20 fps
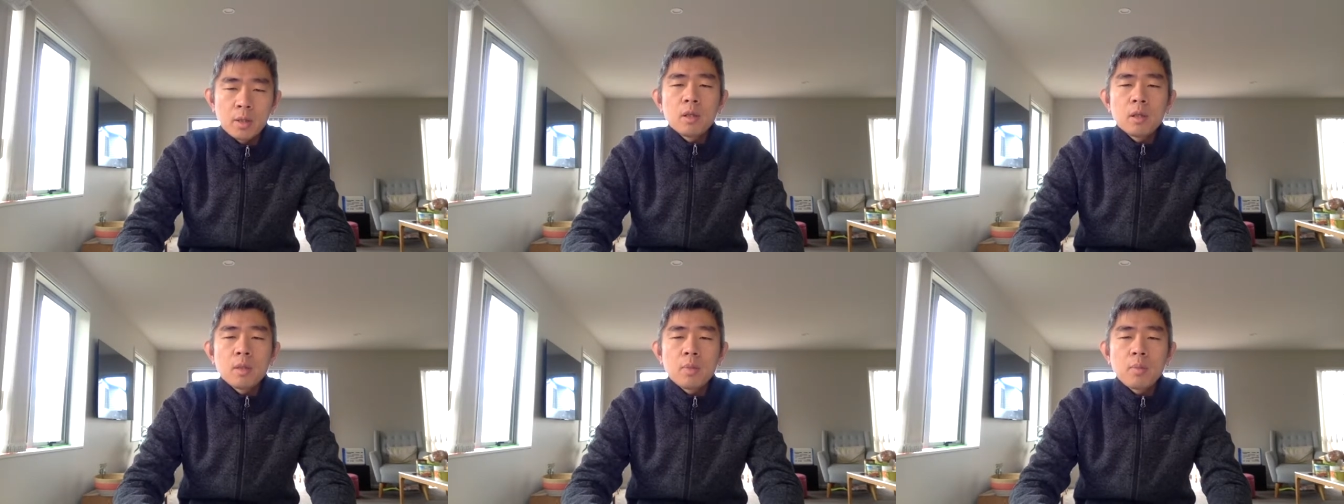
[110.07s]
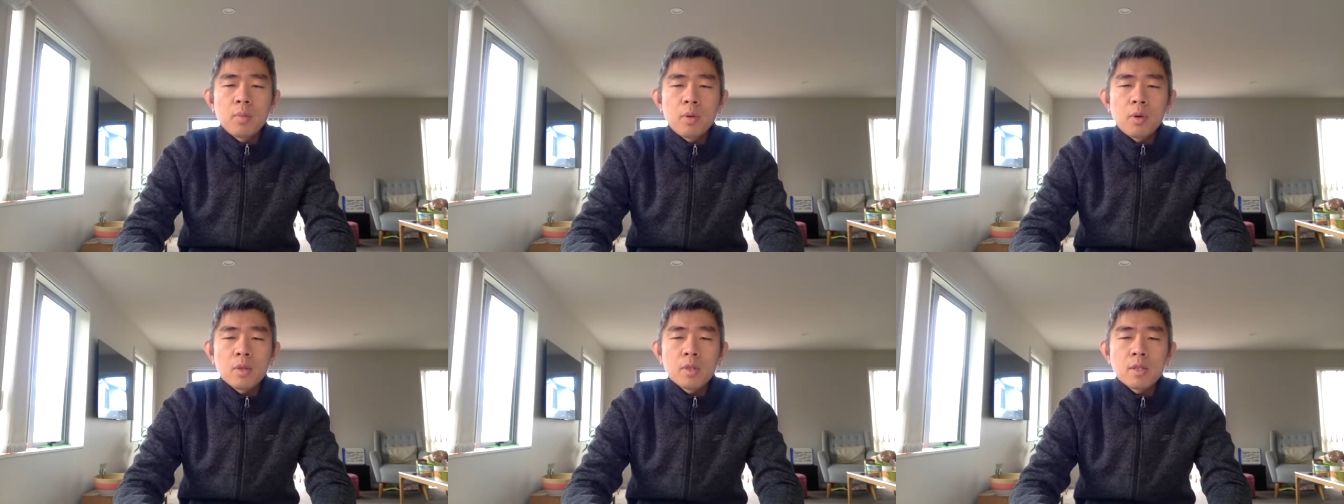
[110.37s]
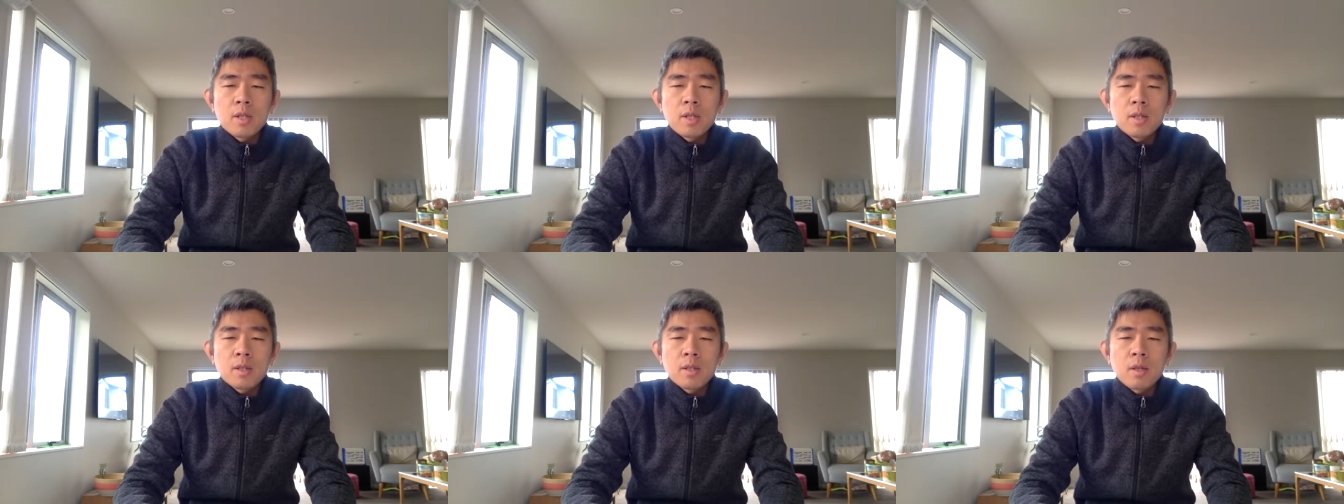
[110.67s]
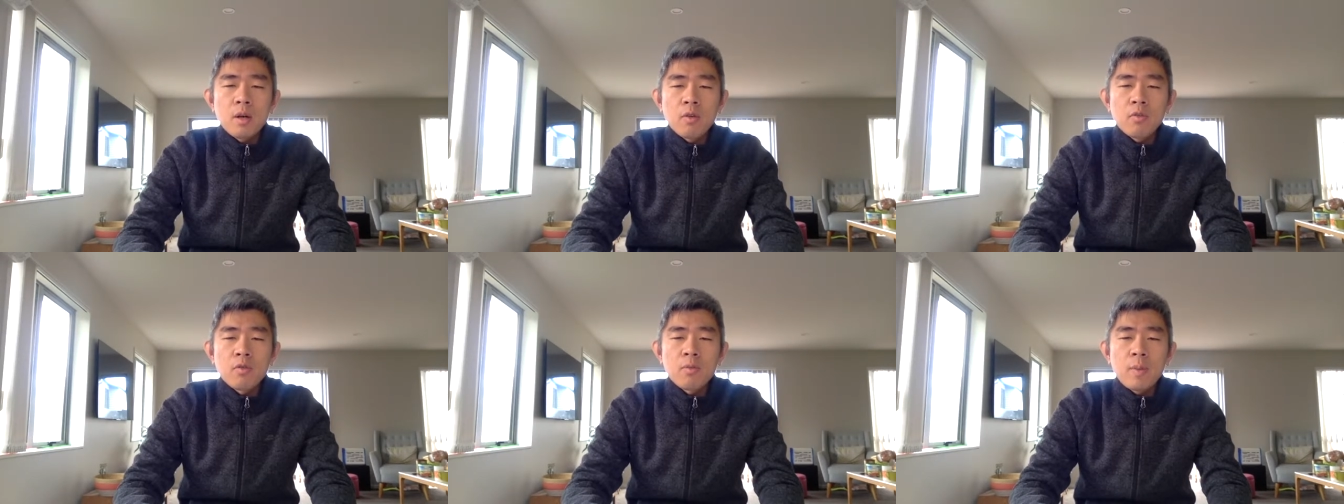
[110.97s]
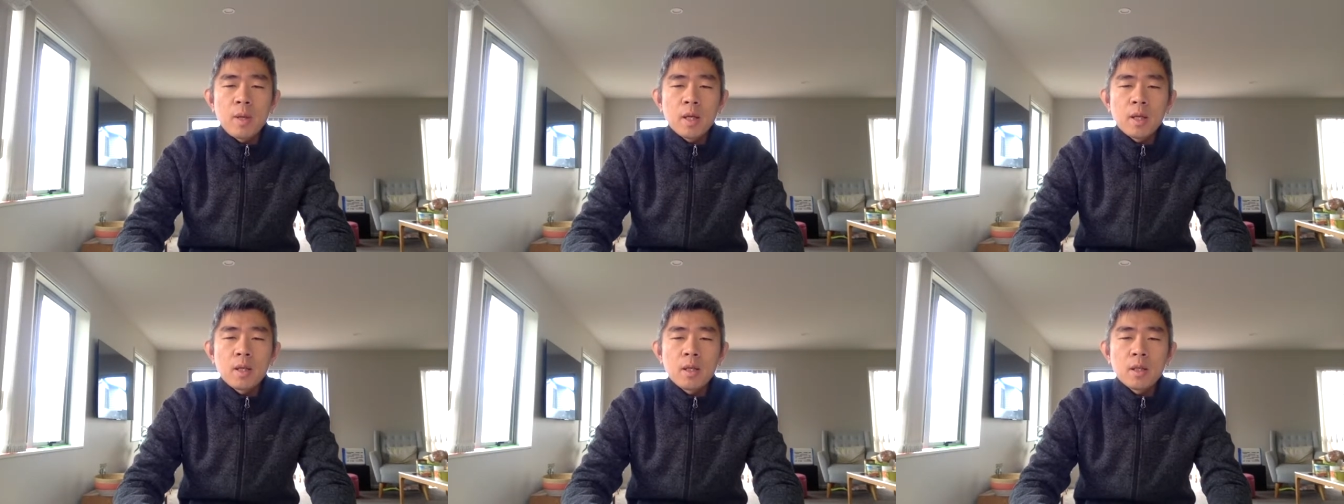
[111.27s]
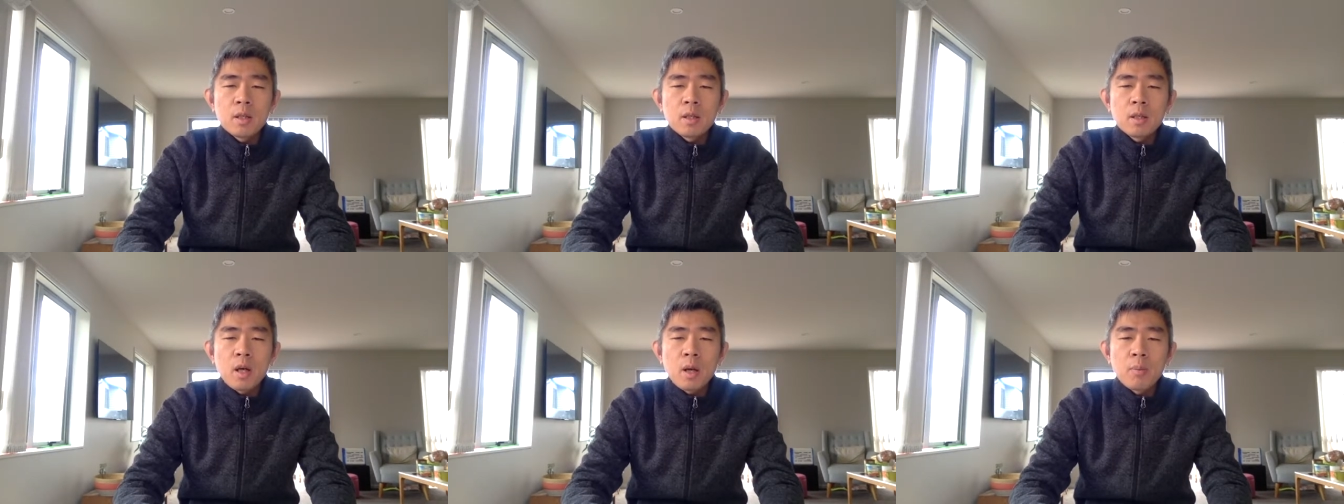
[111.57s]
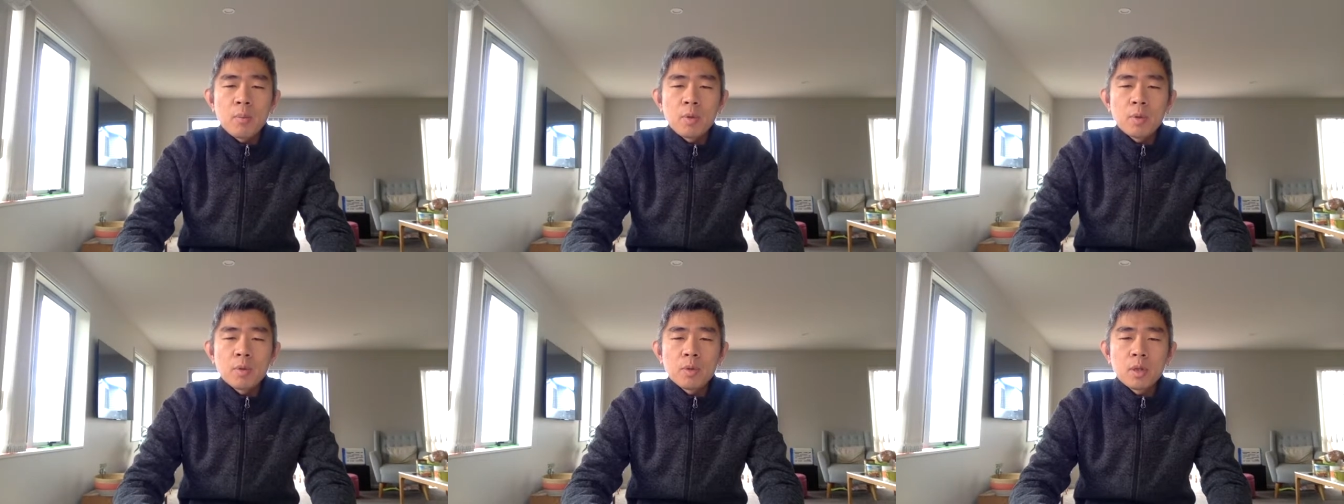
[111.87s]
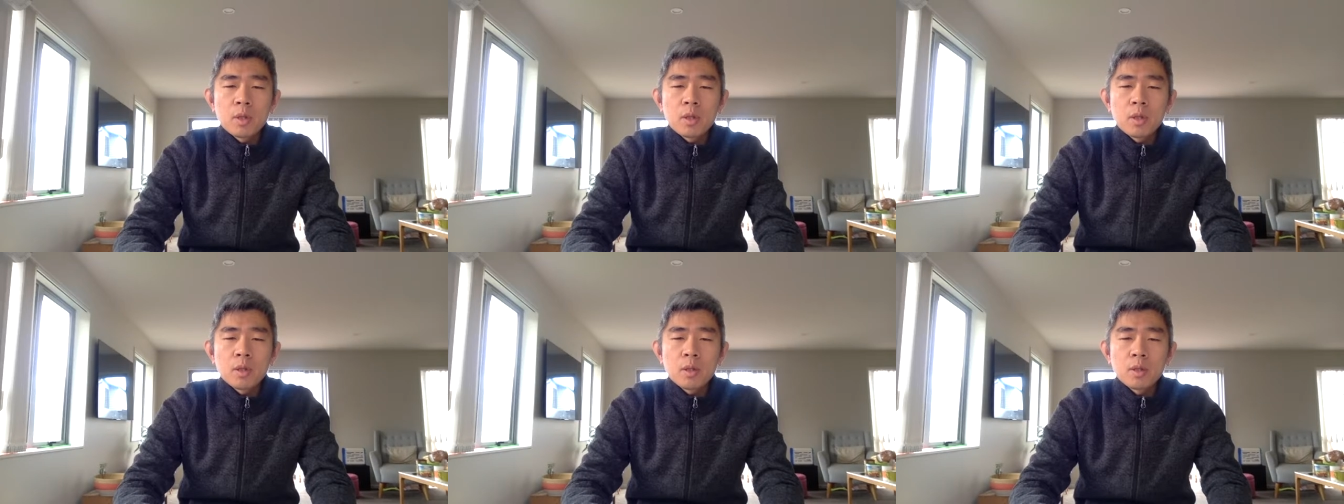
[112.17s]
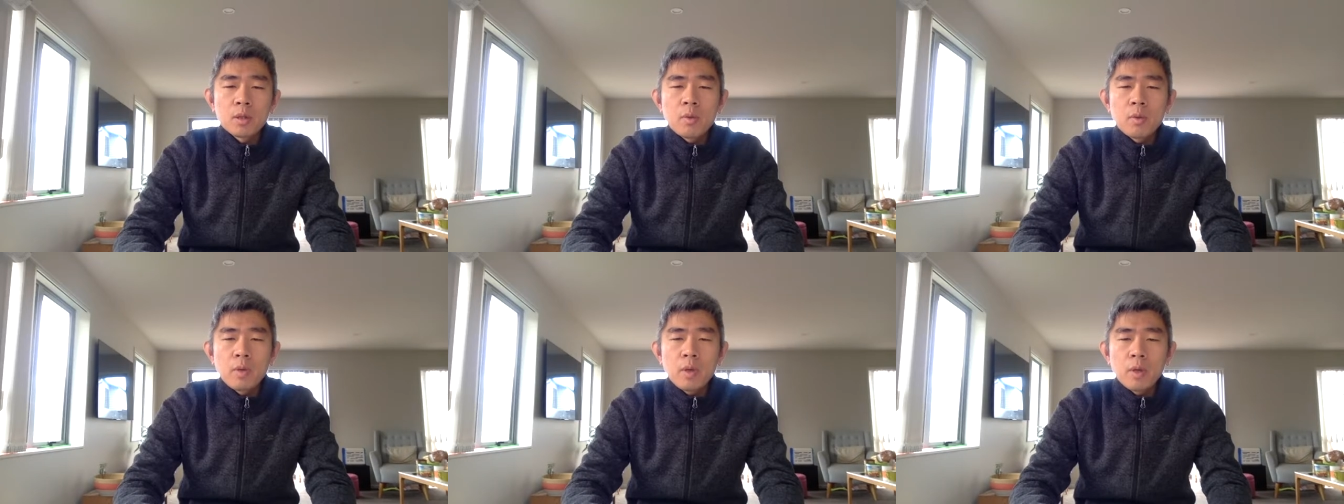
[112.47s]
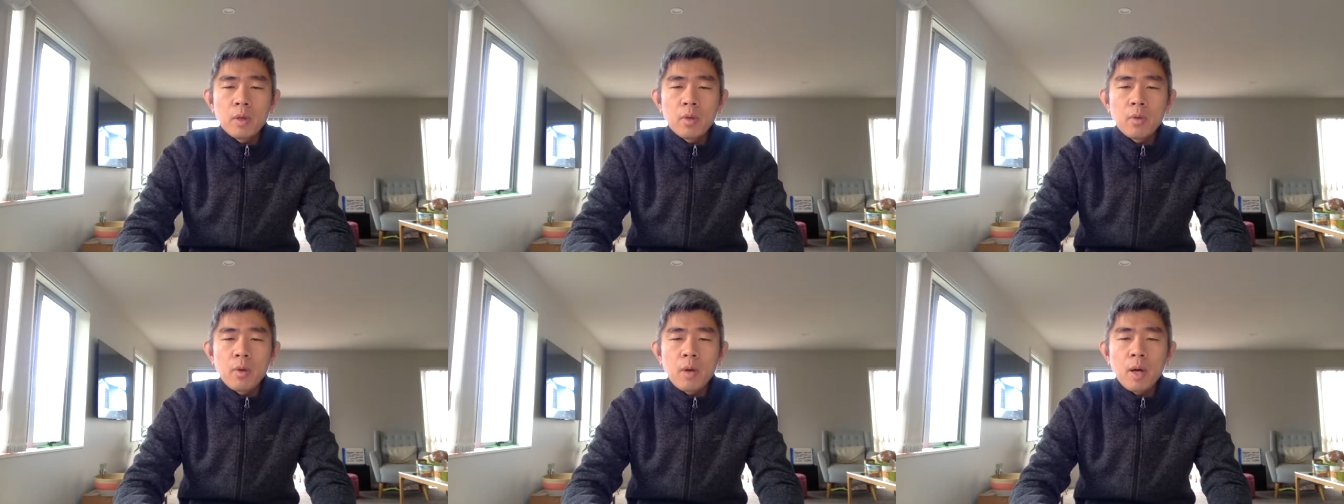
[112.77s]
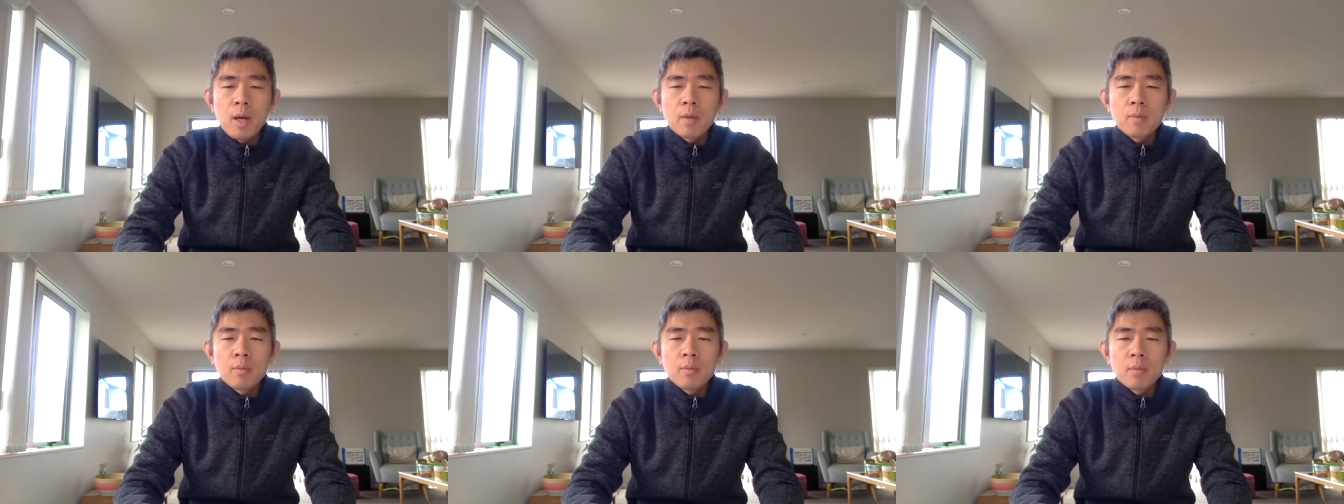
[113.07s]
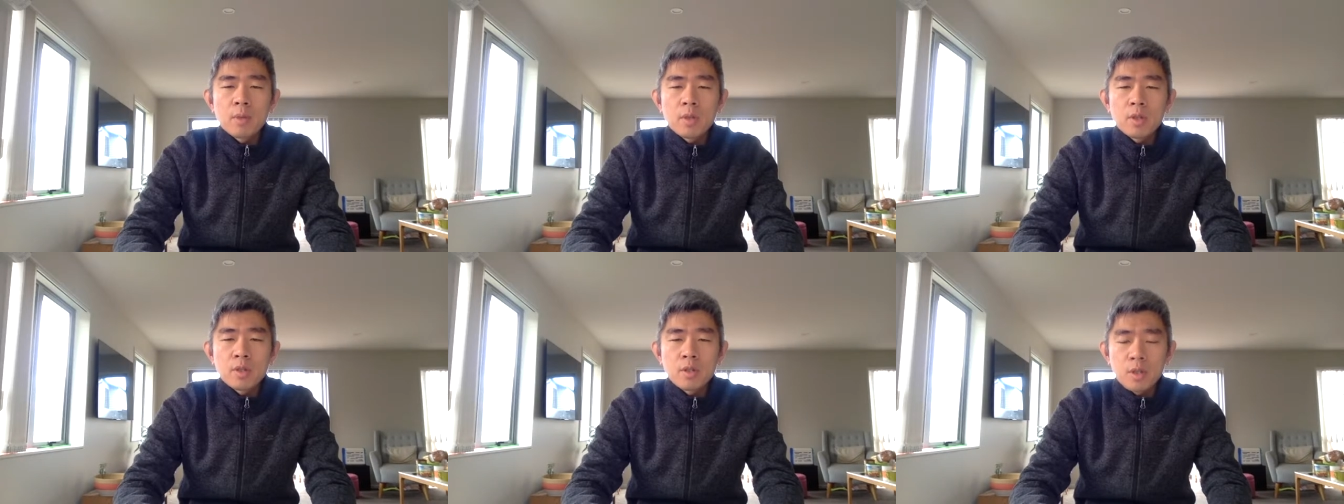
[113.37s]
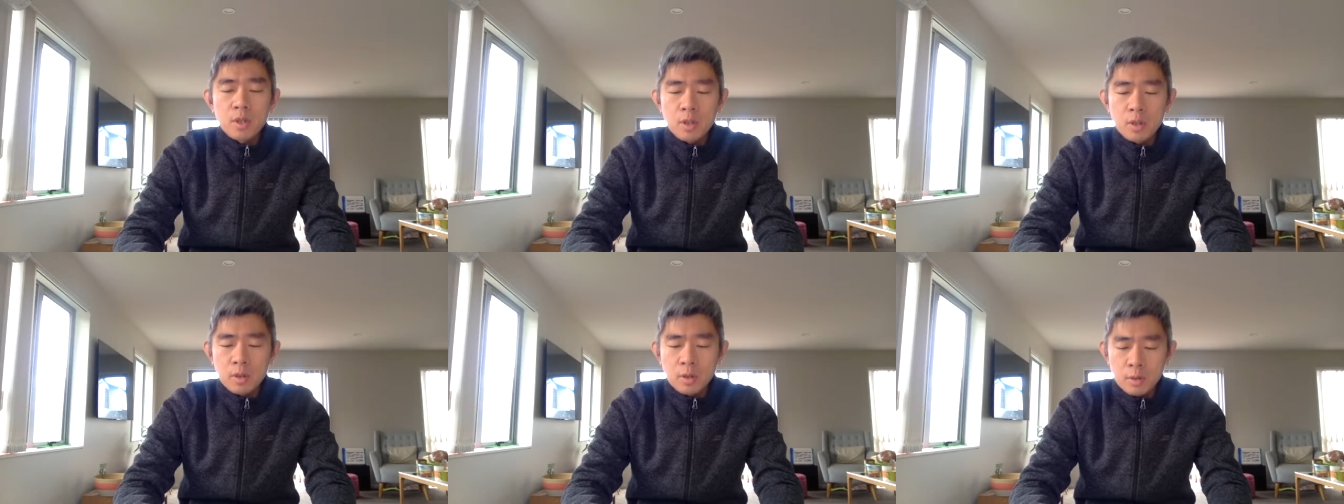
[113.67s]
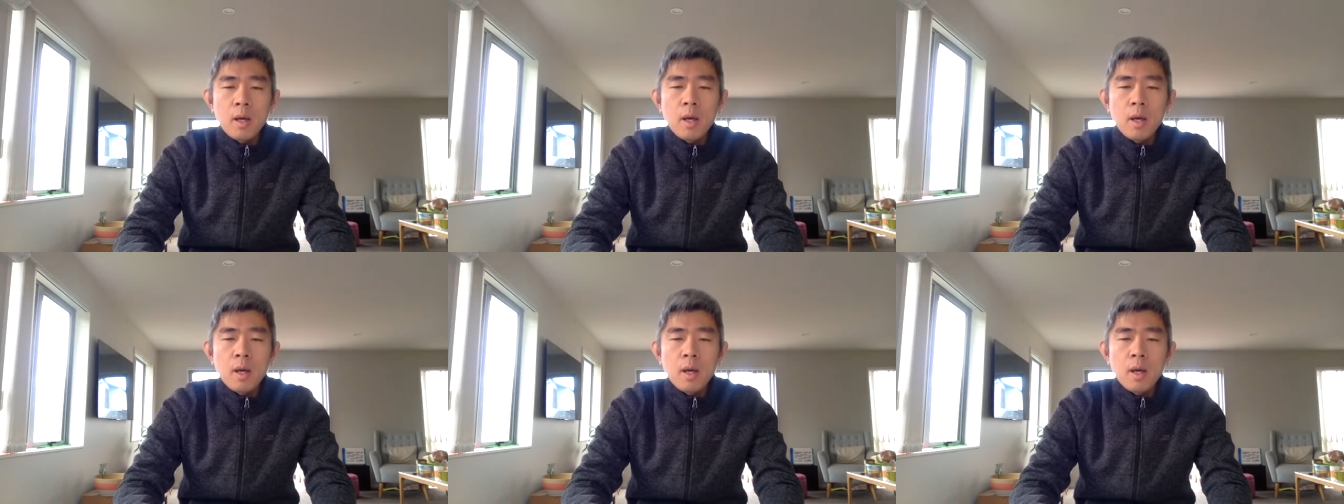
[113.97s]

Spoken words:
the process of making computer required machine,